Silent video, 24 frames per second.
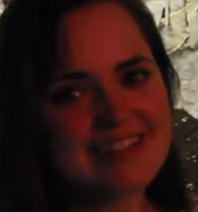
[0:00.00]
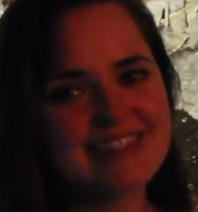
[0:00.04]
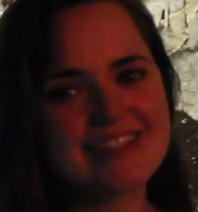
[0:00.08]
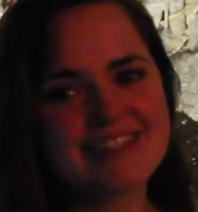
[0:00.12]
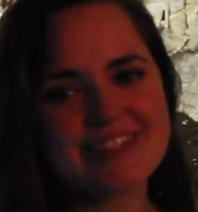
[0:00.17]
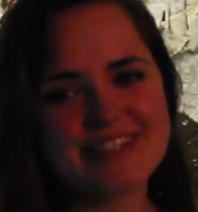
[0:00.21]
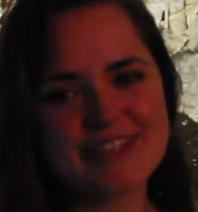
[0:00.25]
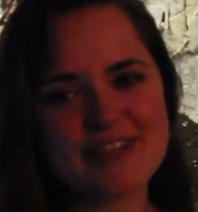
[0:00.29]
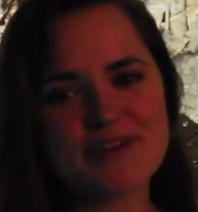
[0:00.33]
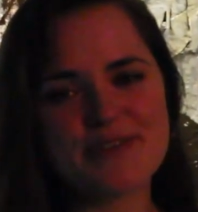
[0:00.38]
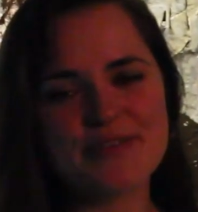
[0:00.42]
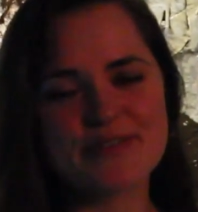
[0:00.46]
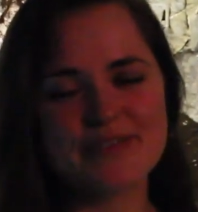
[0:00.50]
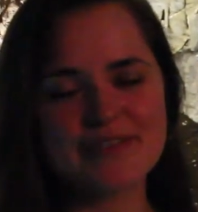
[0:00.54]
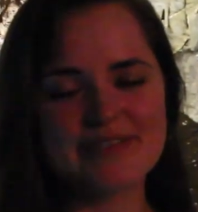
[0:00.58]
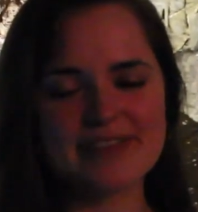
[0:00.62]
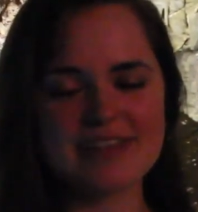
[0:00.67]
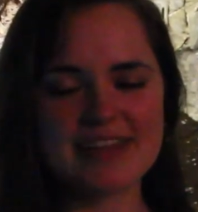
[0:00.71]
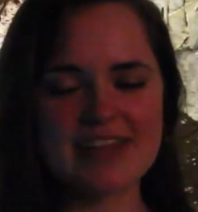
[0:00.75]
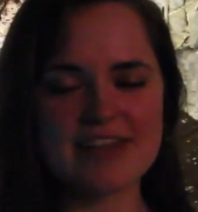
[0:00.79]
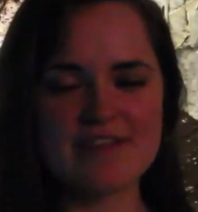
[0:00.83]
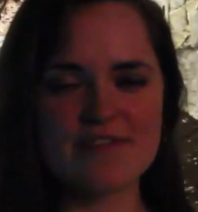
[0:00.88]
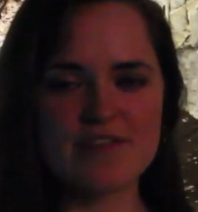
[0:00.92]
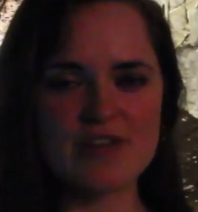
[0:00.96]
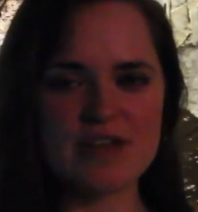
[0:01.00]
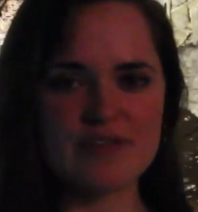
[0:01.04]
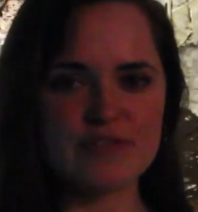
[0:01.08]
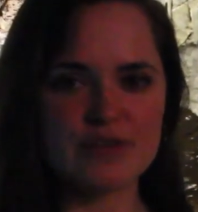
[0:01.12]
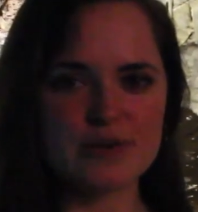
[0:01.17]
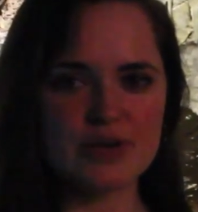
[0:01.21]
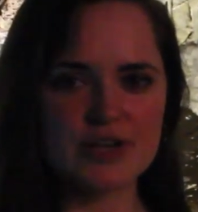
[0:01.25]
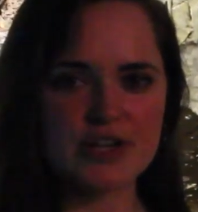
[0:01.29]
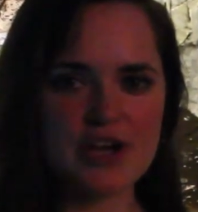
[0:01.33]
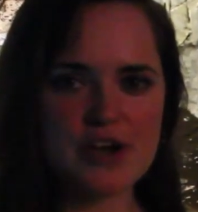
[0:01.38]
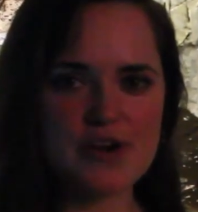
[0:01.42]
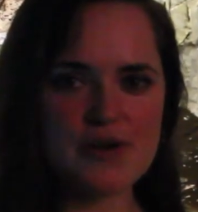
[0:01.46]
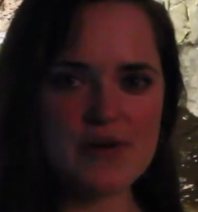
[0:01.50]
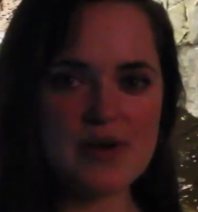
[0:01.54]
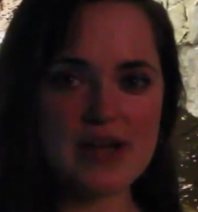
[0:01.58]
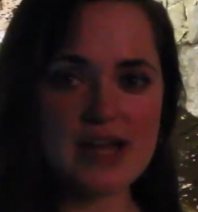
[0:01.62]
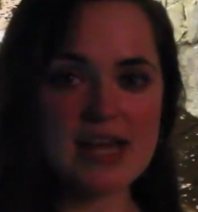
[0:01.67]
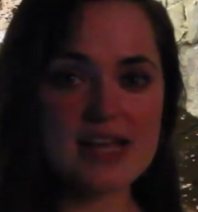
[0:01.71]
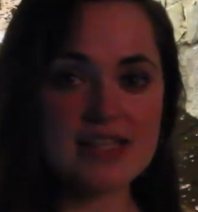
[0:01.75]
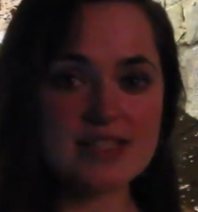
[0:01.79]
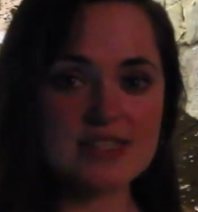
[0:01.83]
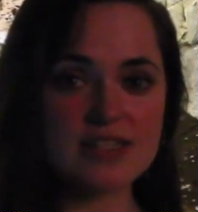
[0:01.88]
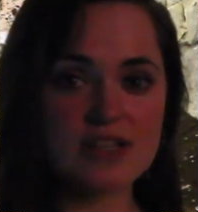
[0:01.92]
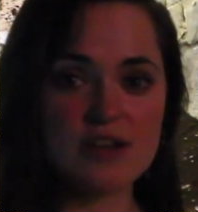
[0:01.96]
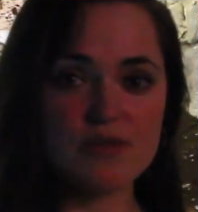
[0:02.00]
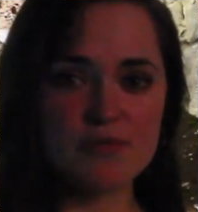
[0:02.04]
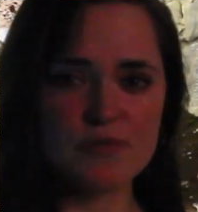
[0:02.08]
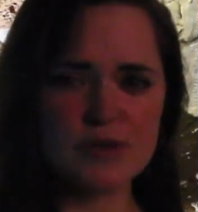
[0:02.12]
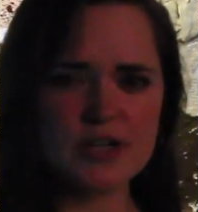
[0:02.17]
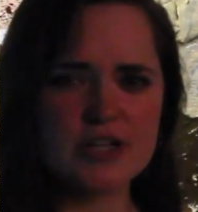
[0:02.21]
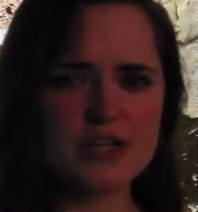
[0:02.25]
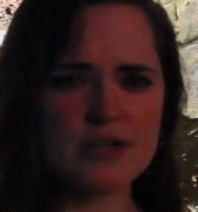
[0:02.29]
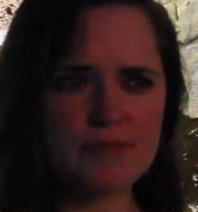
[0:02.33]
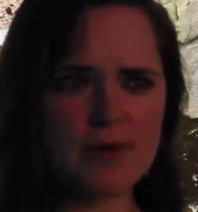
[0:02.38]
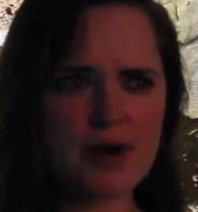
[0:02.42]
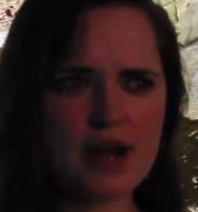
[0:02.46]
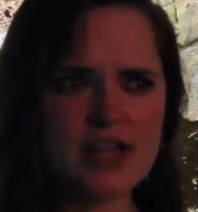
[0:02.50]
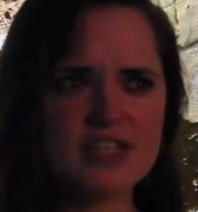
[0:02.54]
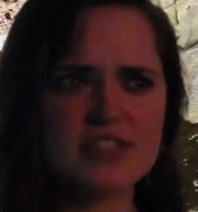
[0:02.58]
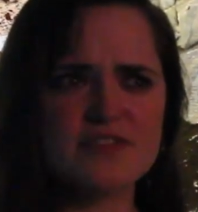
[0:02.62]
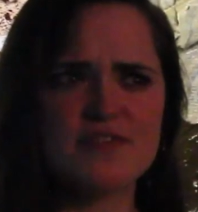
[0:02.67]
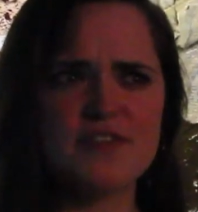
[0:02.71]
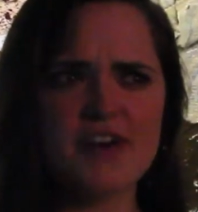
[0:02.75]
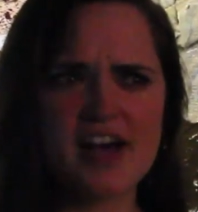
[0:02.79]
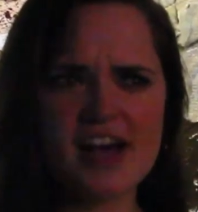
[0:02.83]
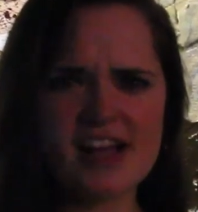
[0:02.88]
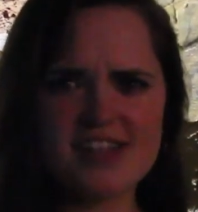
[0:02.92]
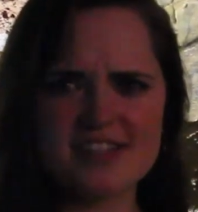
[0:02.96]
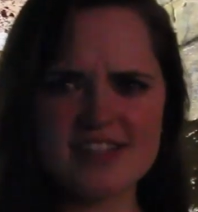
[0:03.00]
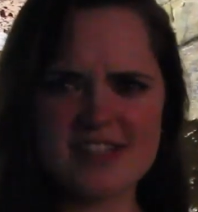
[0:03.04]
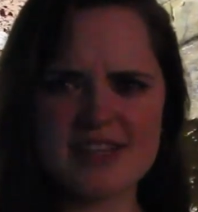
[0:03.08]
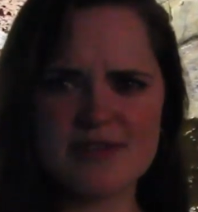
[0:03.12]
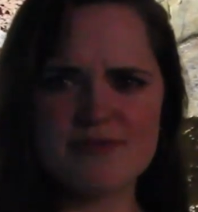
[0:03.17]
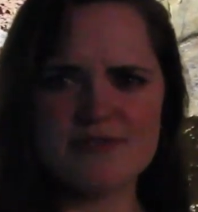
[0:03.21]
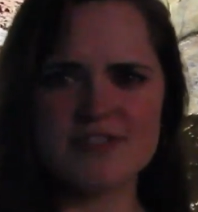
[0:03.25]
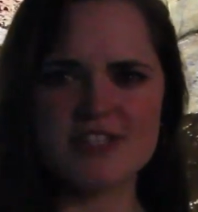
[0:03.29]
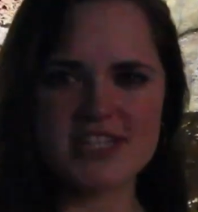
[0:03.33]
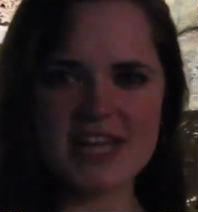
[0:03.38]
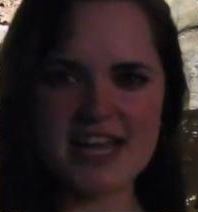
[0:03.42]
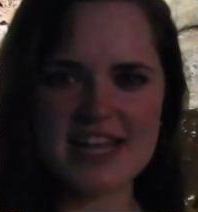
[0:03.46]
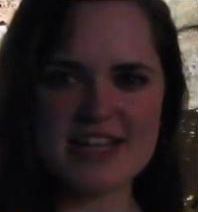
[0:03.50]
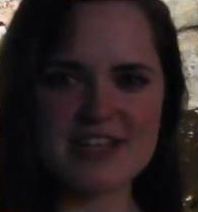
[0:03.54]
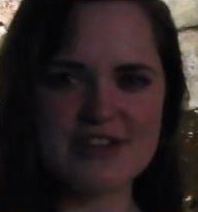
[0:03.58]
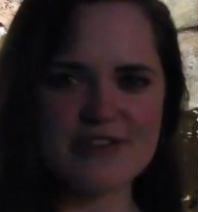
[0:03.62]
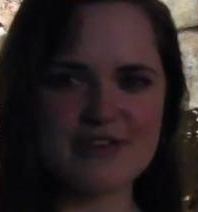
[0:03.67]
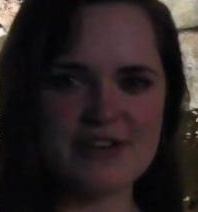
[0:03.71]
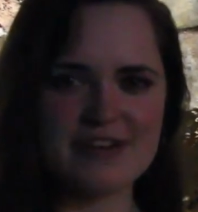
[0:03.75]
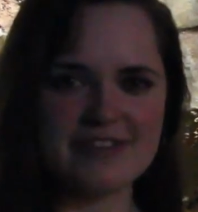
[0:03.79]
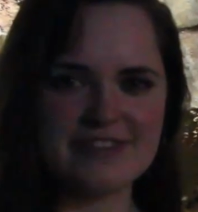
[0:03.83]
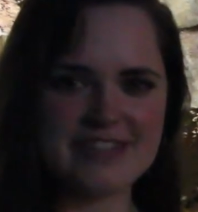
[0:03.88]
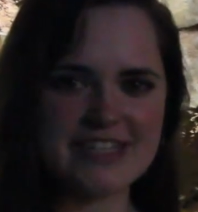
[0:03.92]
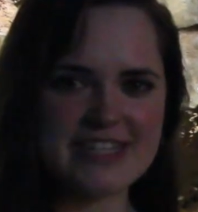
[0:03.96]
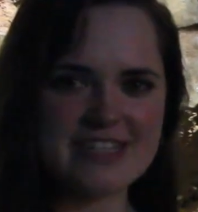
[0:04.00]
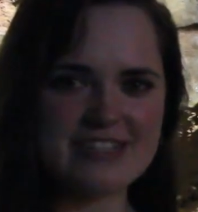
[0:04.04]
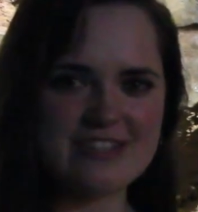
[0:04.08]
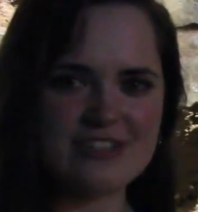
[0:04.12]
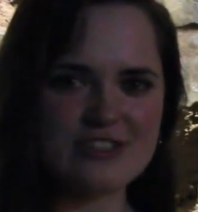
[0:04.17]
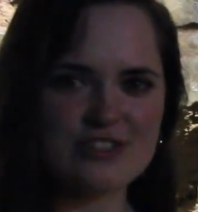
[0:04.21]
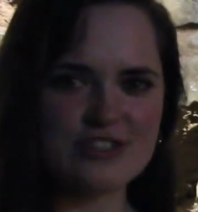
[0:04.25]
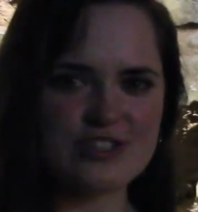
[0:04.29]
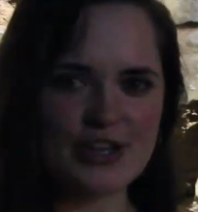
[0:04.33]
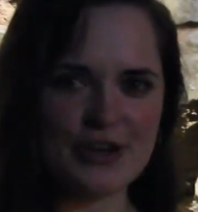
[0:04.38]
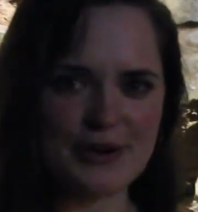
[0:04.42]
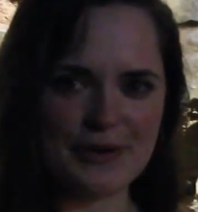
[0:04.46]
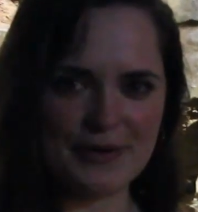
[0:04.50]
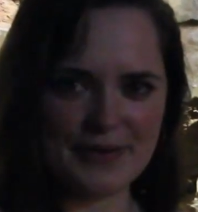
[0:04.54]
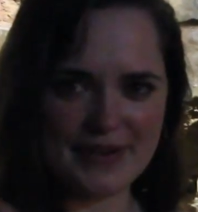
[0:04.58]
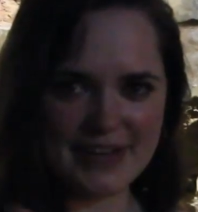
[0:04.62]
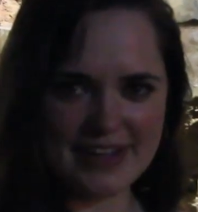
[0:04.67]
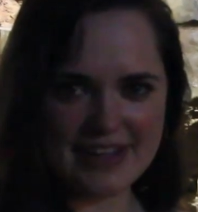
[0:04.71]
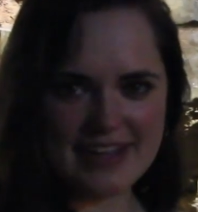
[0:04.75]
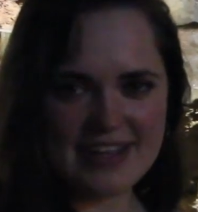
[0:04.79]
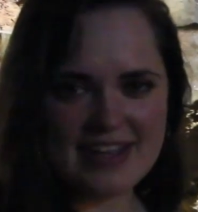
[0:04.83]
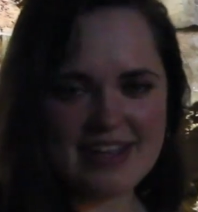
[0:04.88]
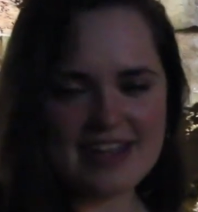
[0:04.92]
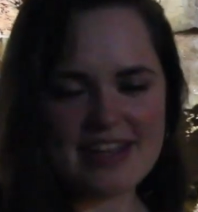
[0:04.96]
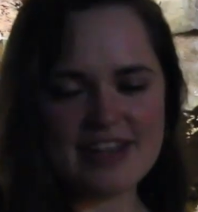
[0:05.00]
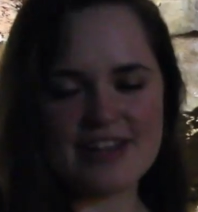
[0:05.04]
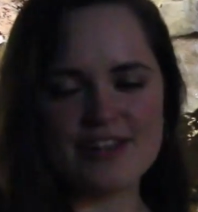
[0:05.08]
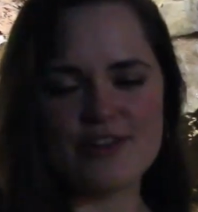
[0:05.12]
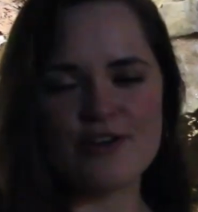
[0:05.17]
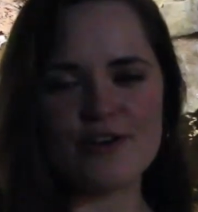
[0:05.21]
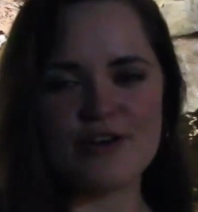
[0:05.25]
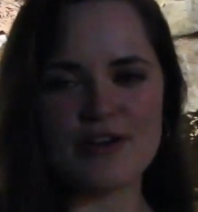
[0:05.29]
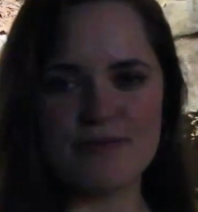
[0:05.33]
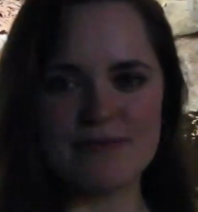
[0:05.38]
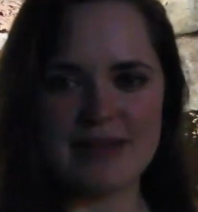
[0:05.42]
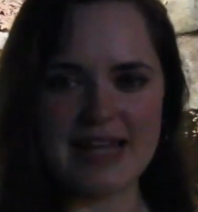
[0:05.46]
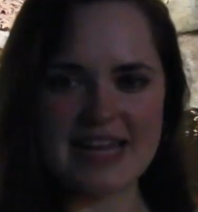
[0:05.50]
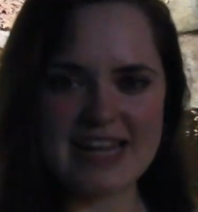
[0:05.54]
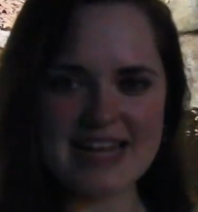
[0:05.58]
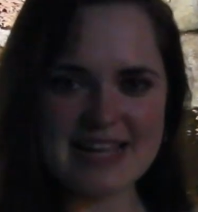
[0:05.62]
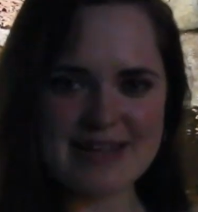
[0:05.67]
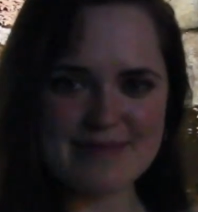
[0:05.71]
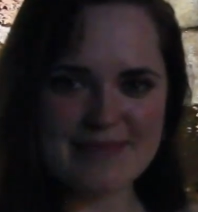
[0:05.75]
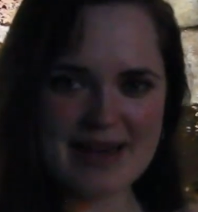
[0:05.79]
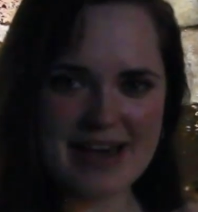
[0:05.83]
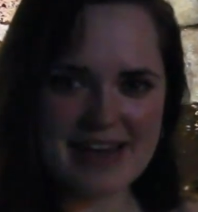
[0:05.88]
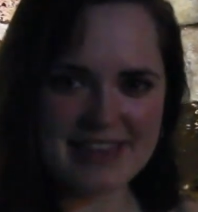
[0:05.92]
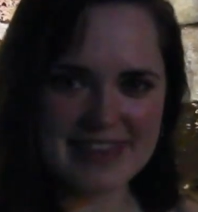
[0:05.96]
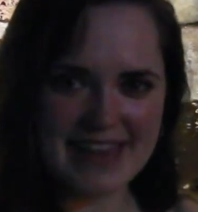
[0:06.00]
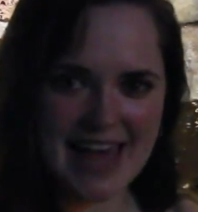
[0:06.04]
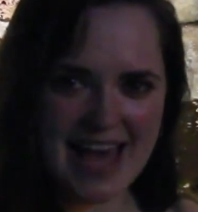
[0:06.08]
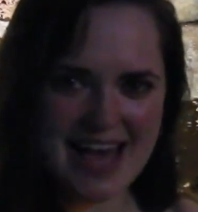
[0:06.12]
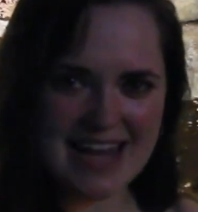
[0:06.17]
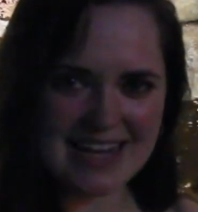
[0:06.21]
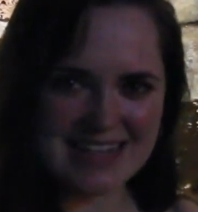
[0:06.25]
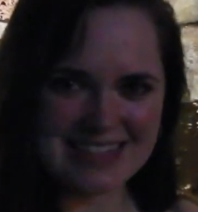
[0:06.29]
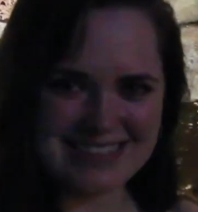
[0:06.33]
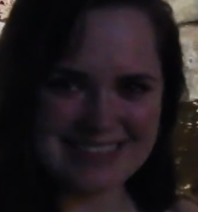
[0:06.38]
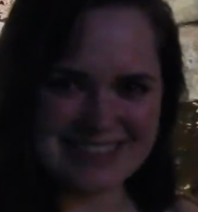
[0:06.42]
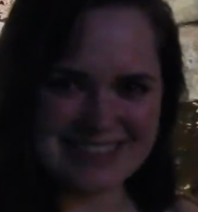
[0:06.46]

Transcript: So if you ever want to go, it's a really good price. For us it was €10 each, so not complaining about that.